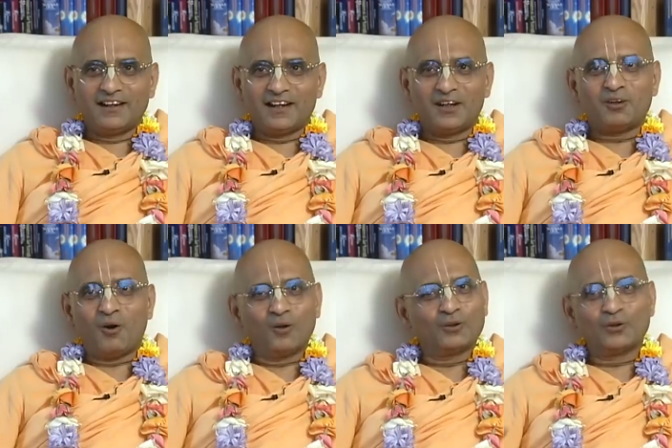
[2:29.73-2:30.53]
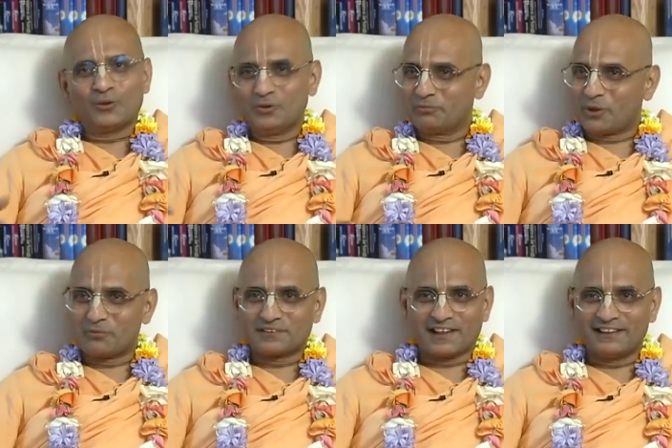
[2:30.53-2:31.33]
And although
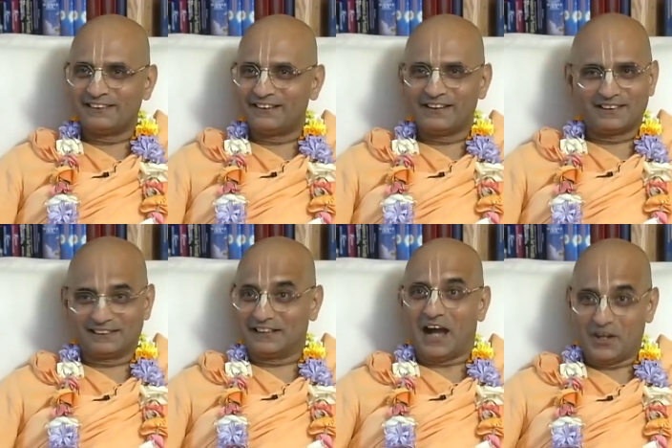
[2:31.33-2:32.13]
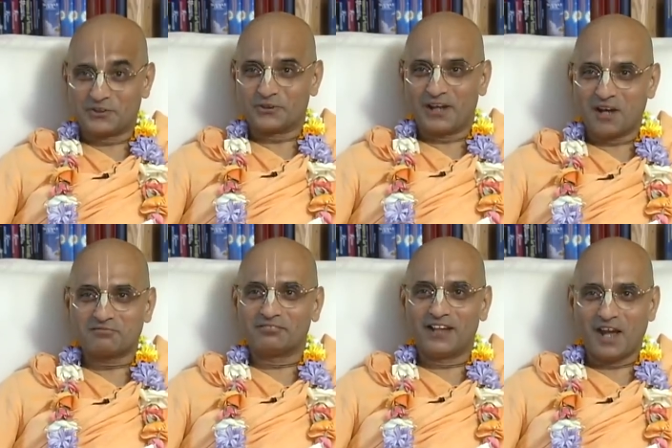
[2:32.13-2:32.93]
Prabhupada signed the letters and I should
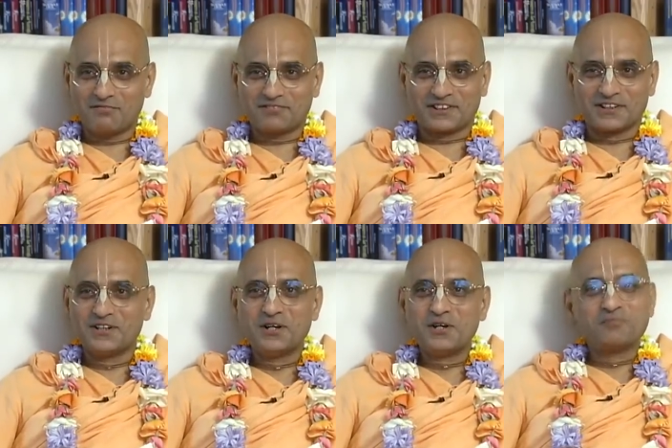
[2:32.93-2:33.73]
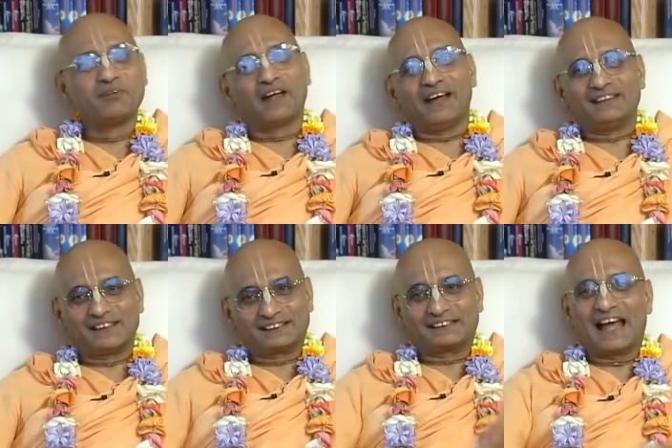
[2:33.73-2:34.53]
have left, but I
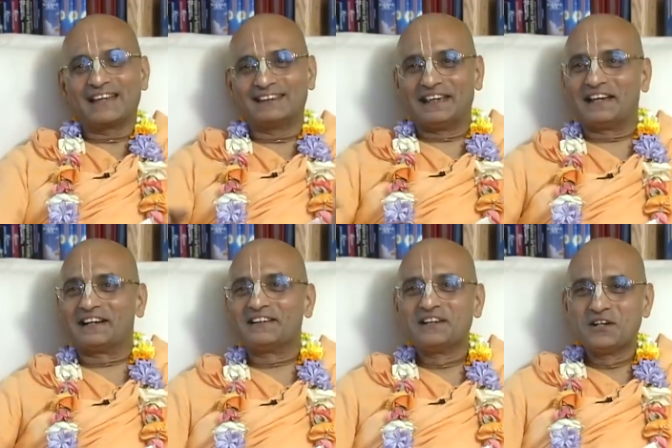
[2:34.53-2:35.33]
just sat there